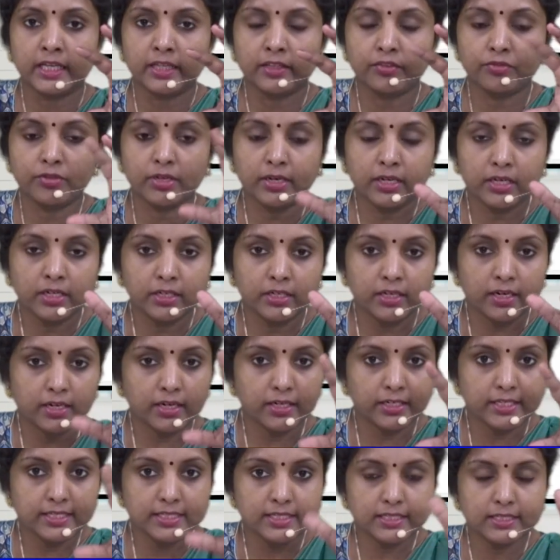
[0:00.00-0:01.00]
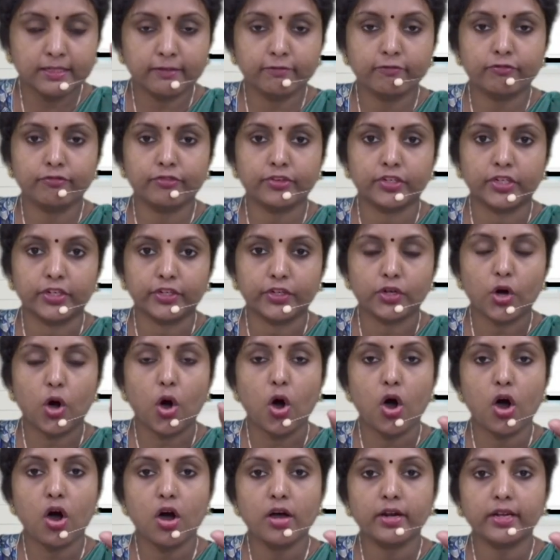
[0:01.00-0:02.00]
The discomfort
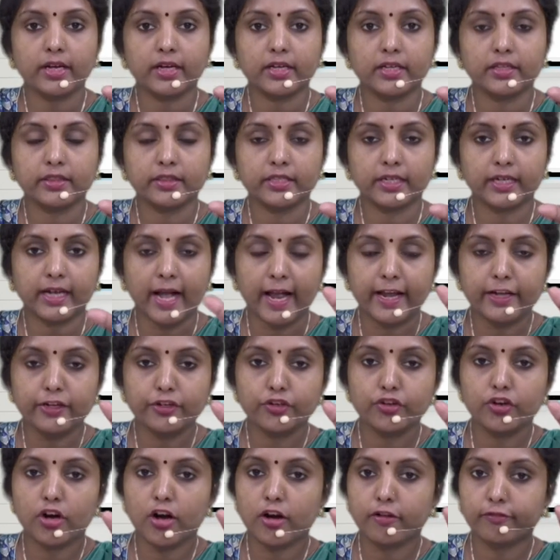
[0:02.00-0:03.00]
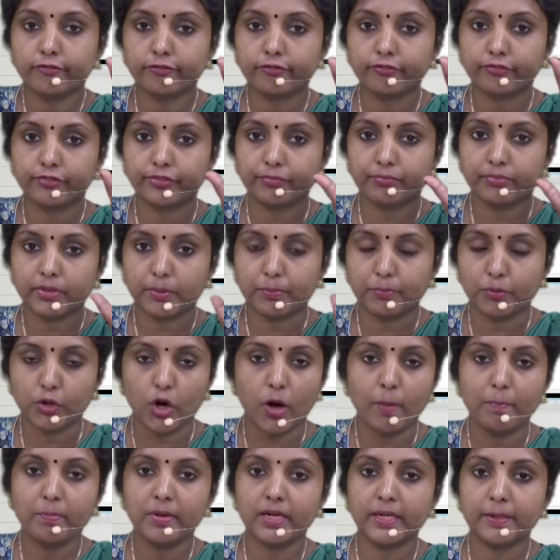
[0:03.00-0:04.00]
or the kind of
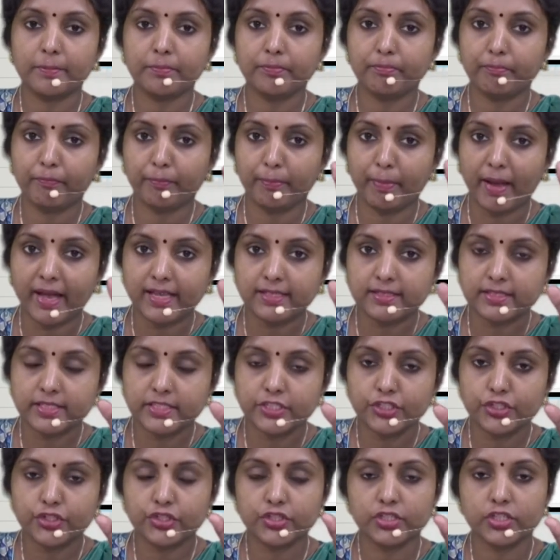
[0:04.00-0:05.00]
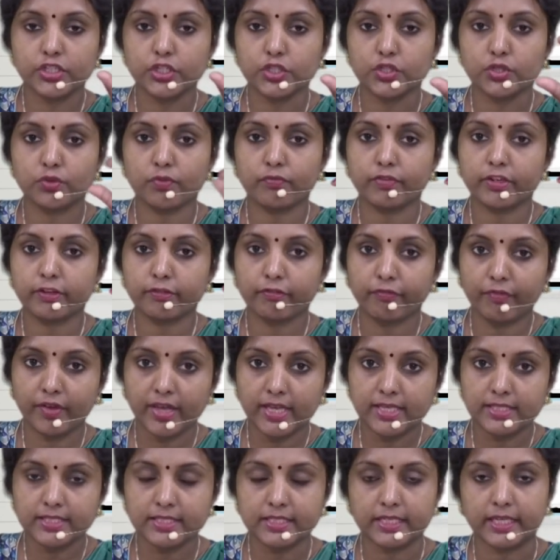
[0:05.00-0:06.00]
problem passengers were
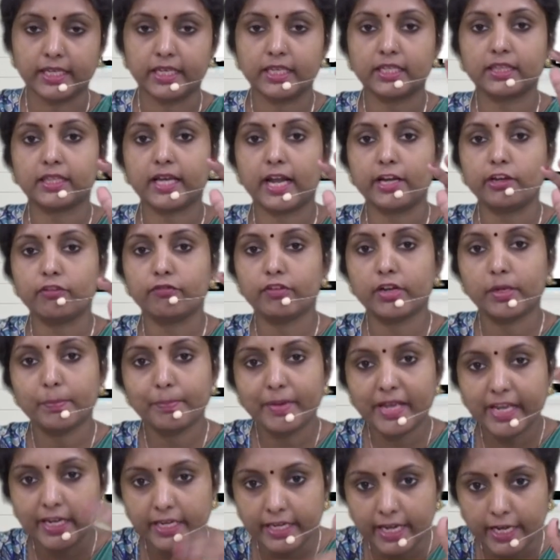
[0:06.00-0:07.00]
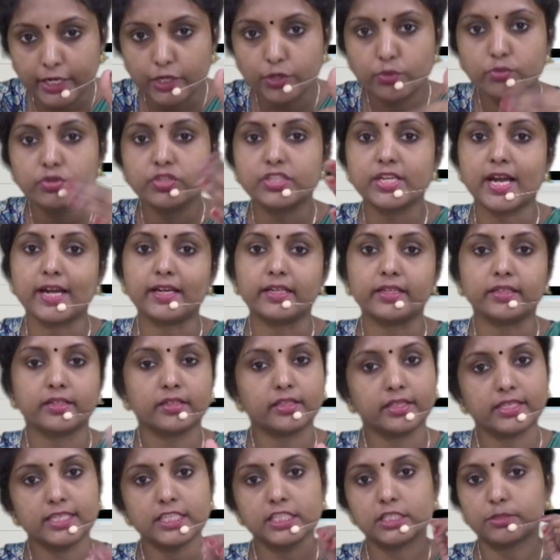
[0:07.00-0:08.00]
facing, that will be reduced under
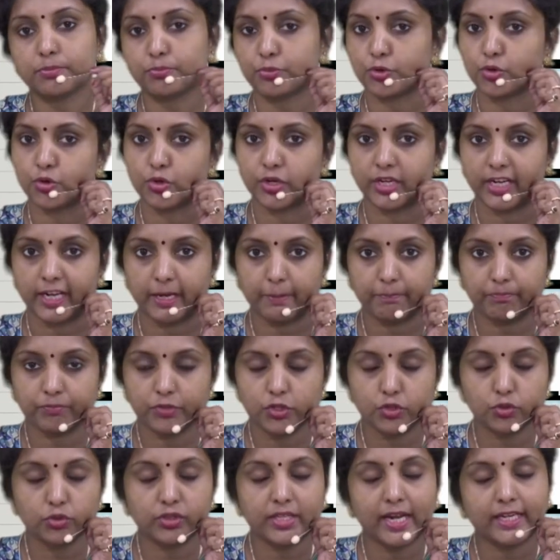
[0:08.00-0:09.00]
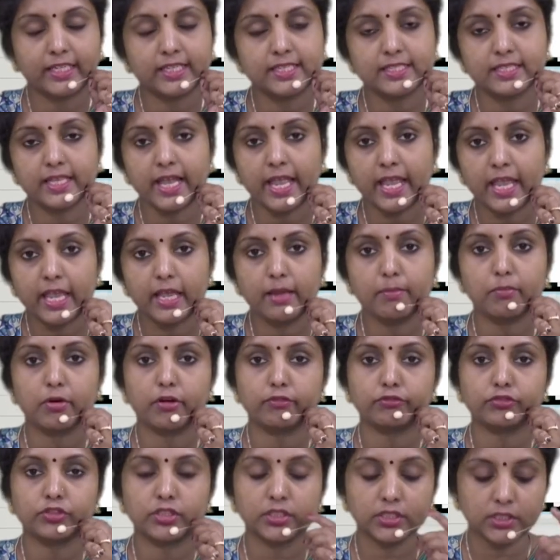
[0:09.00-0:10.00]
this program. So that is the aim
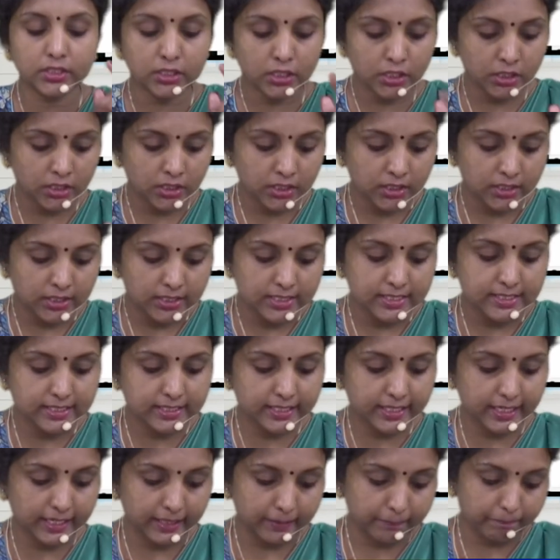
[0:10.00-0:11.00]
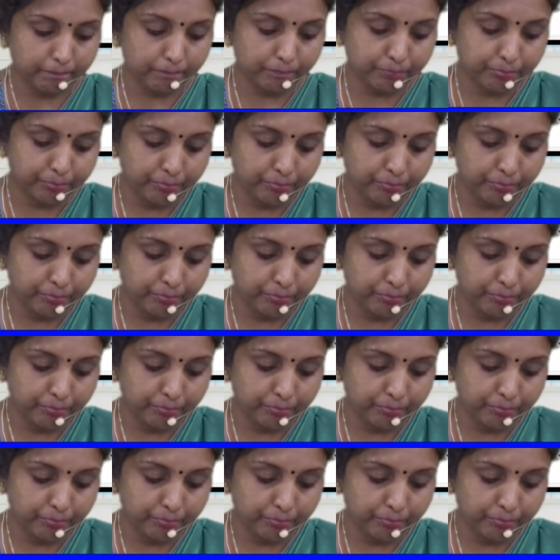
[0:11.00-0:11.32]
of the scheme.